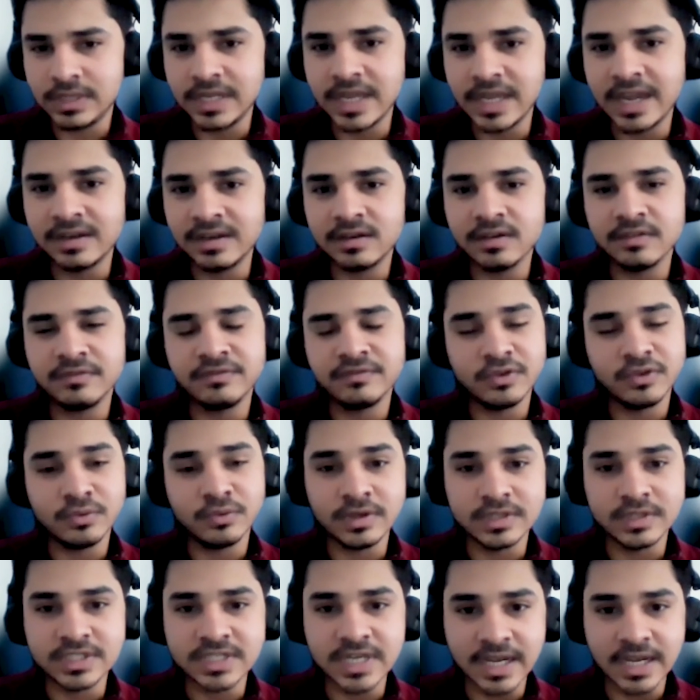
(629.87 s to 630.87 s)
get a
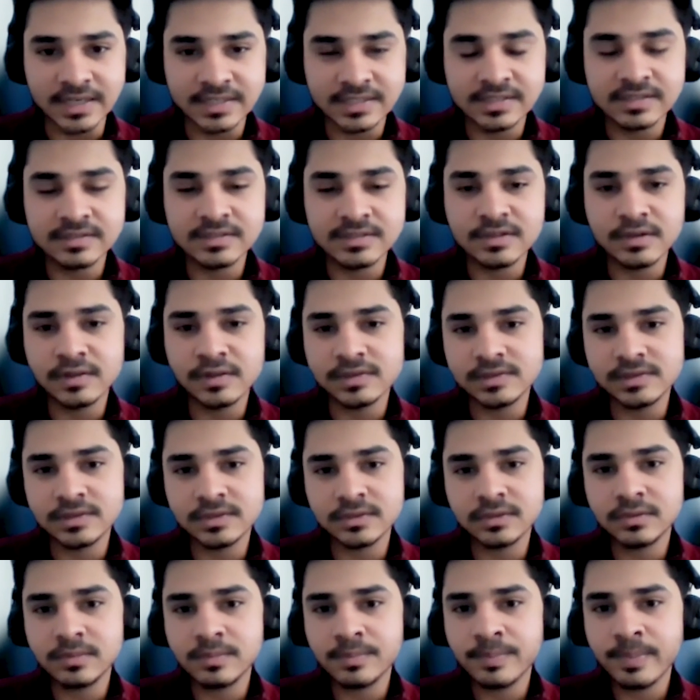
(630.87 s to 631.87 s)
few rejections
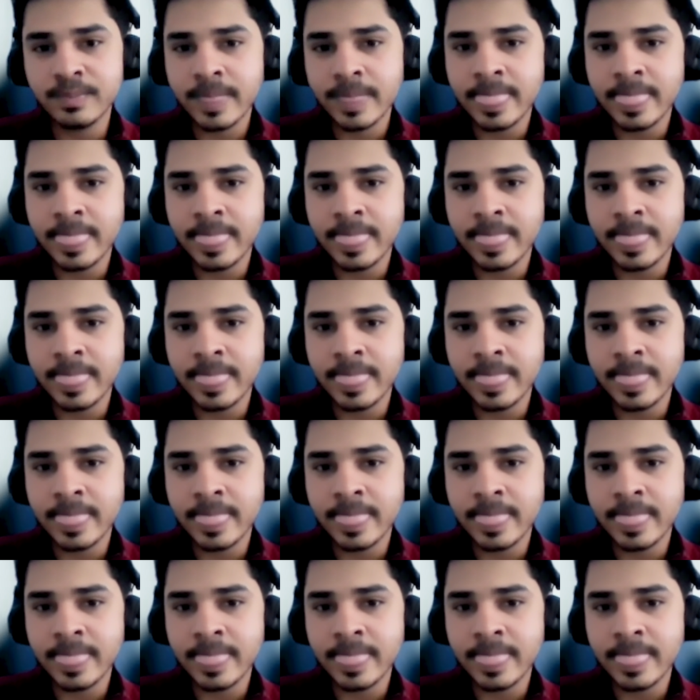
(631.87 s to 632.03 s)
also.